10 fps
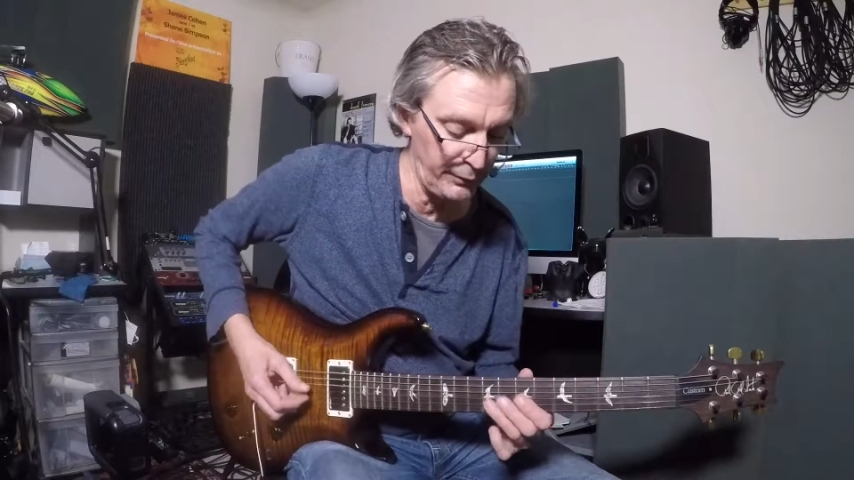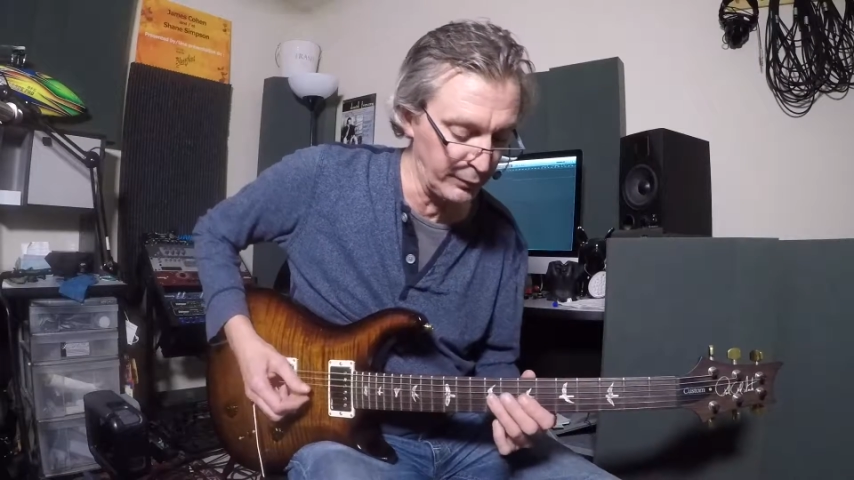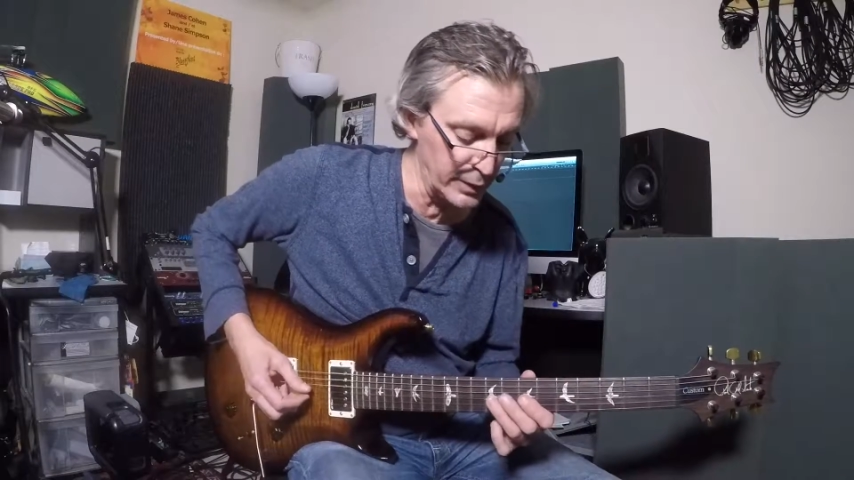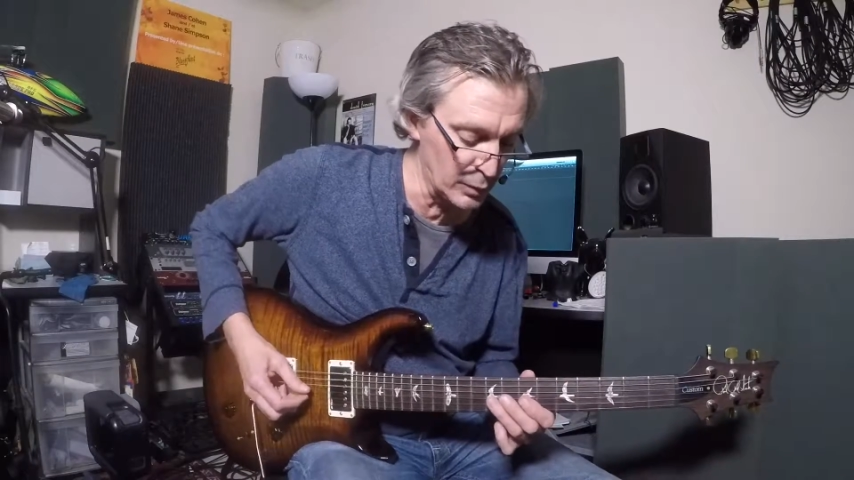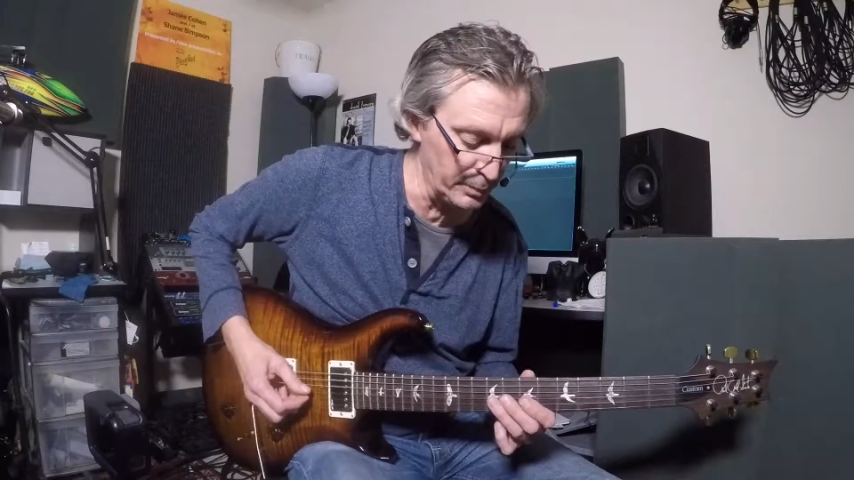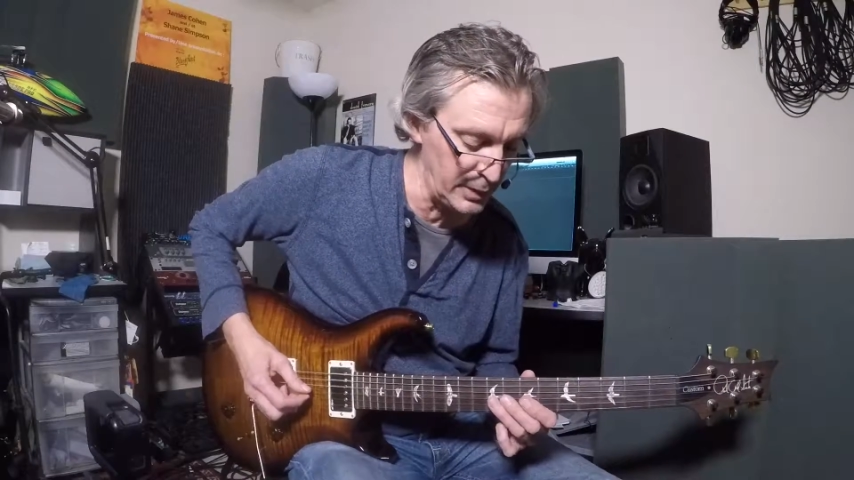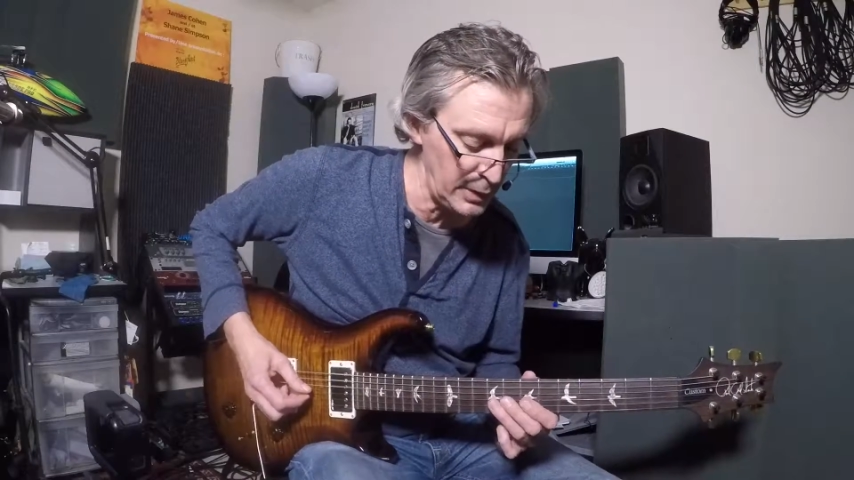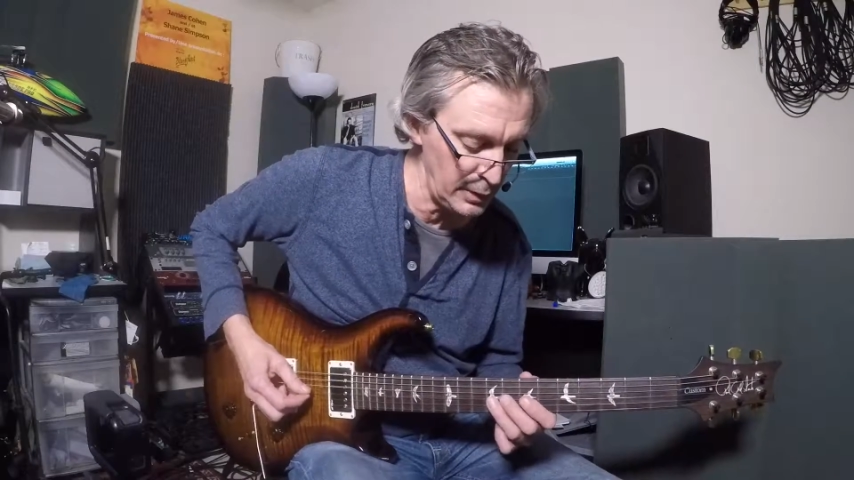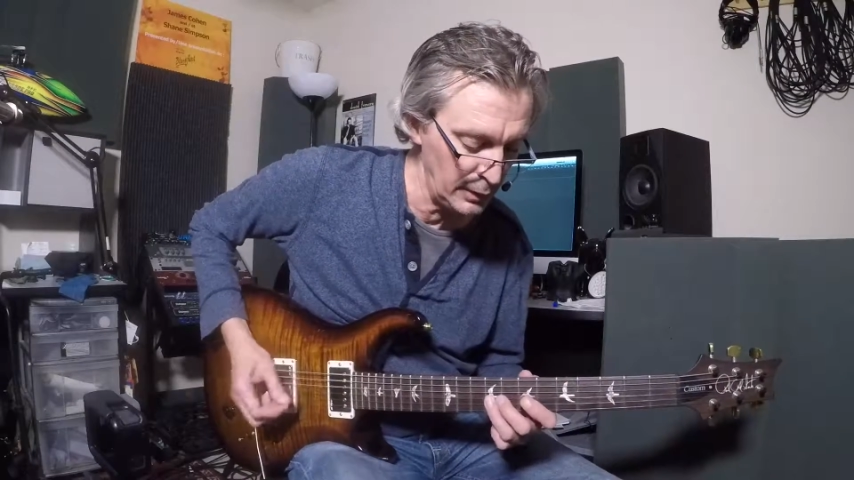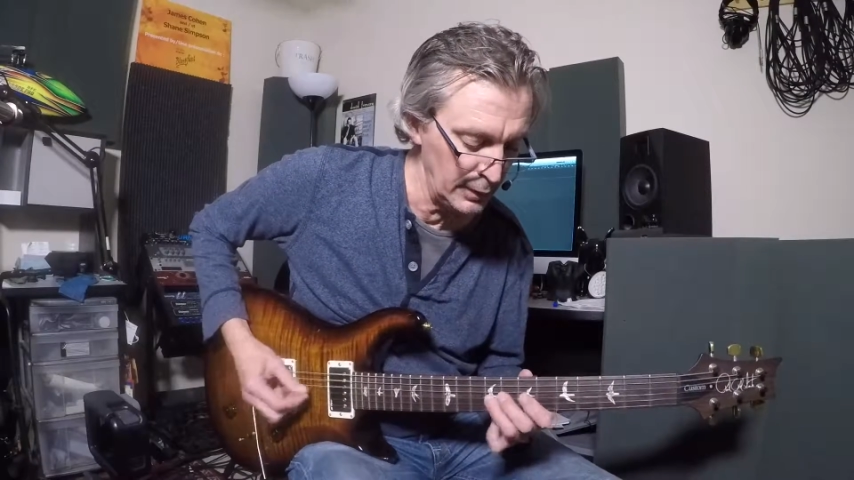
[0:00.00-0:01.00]
So this would
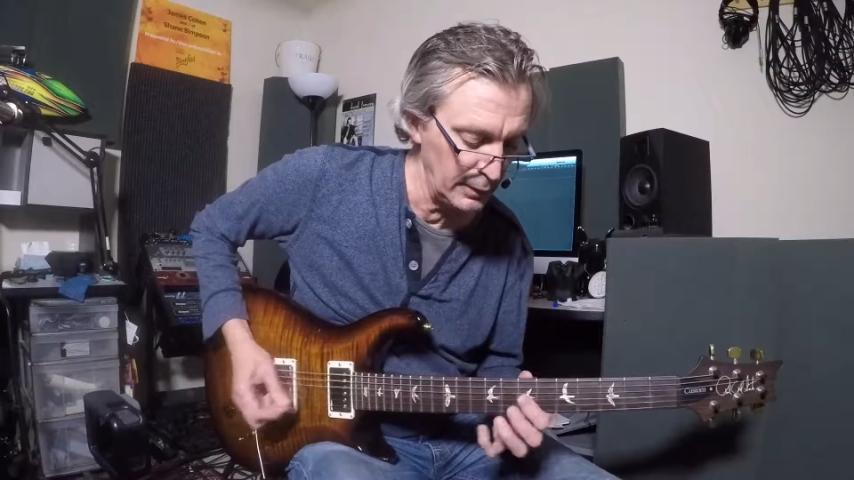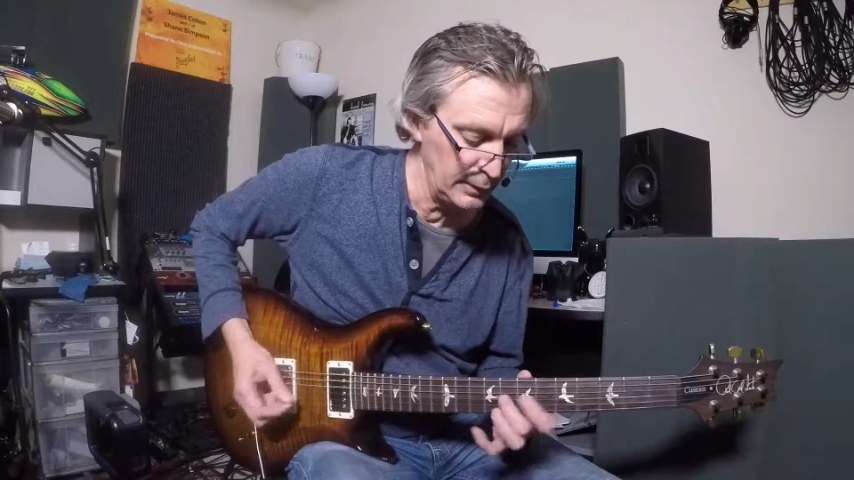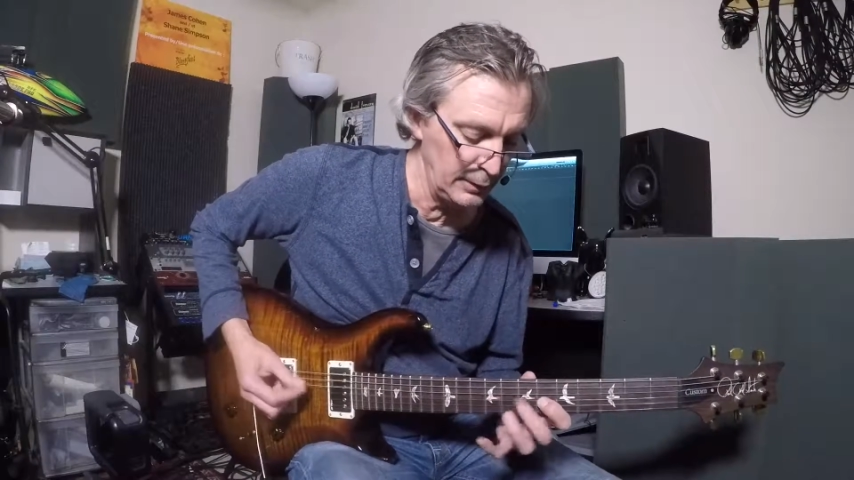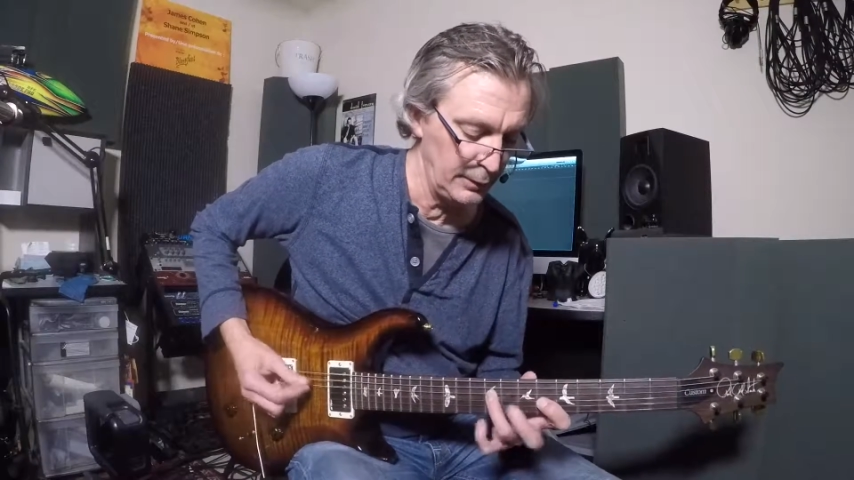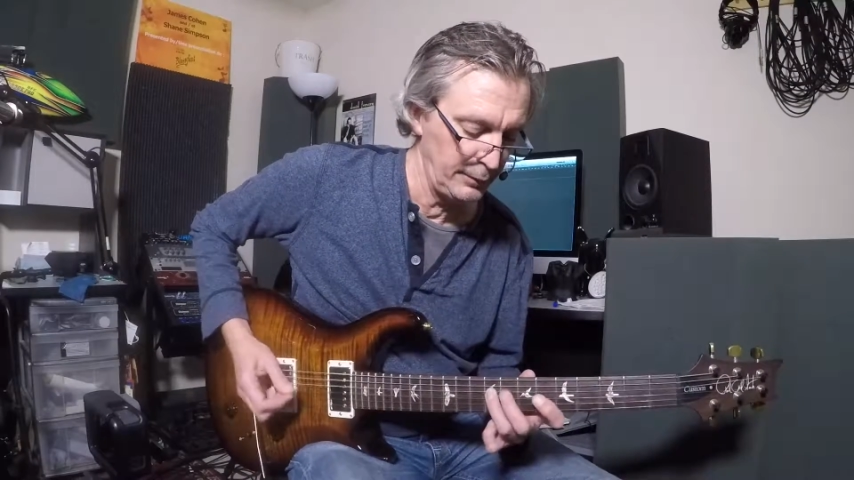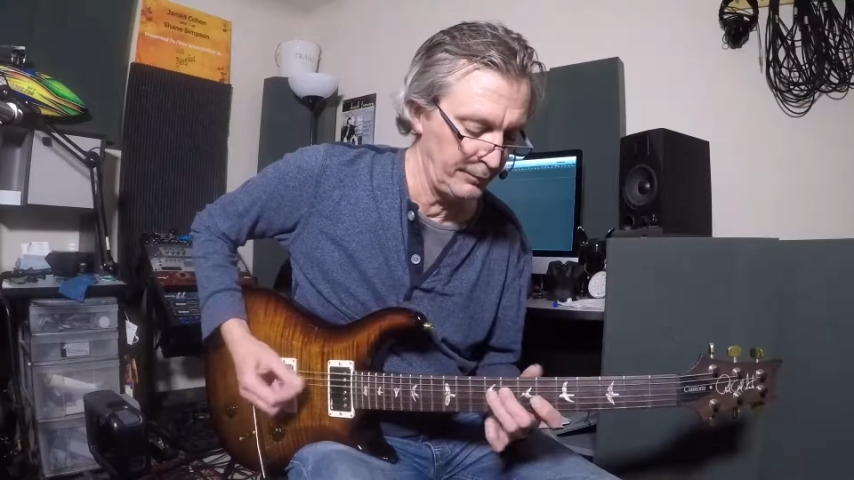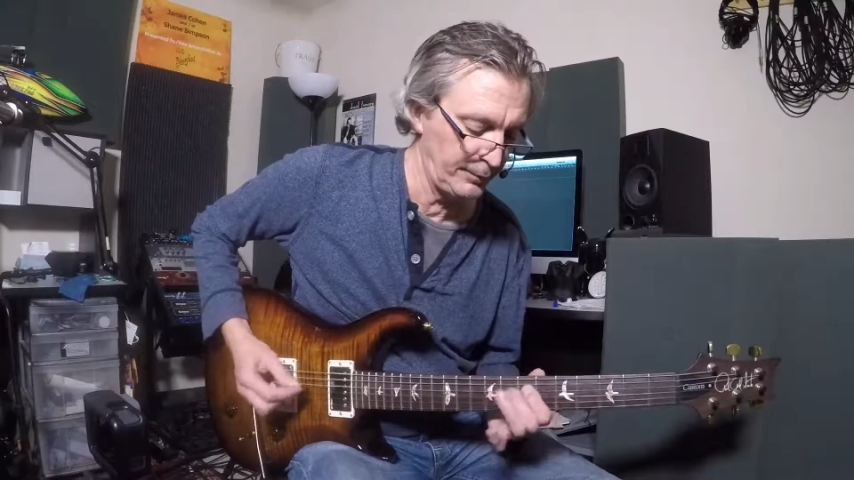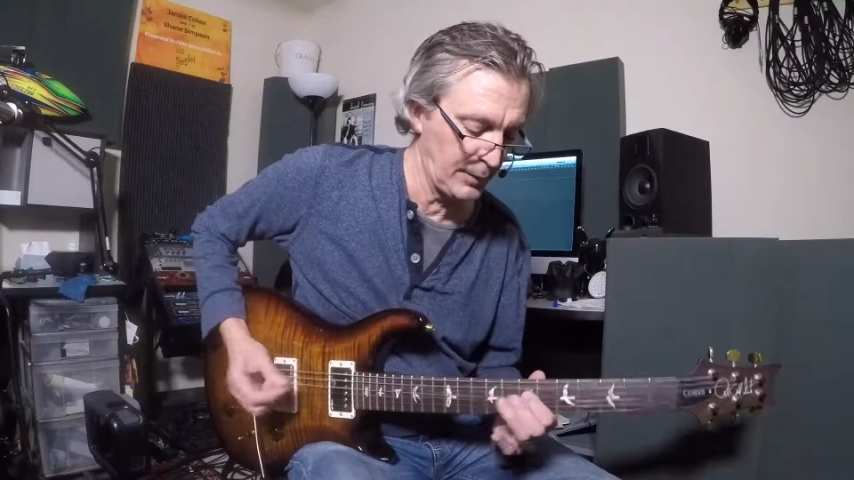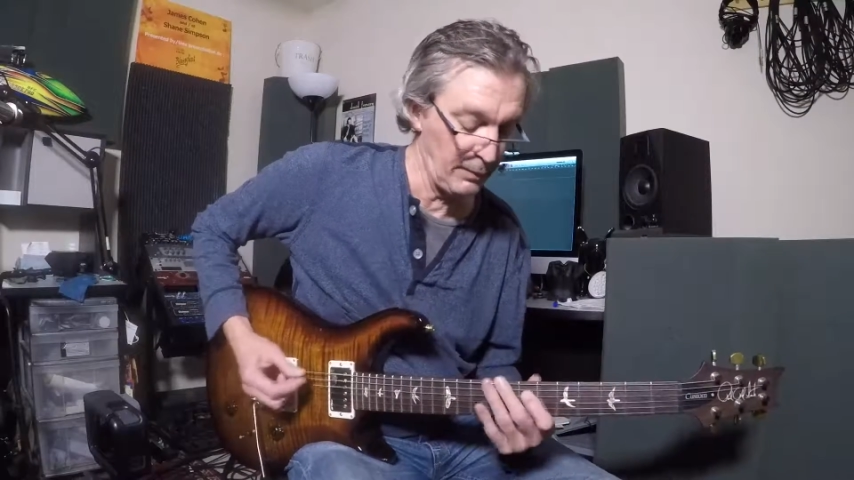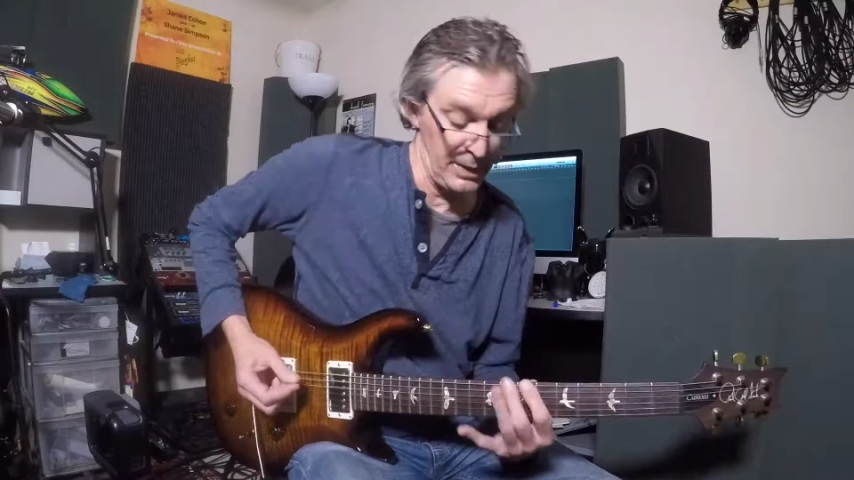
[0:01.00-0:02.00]
be, that'd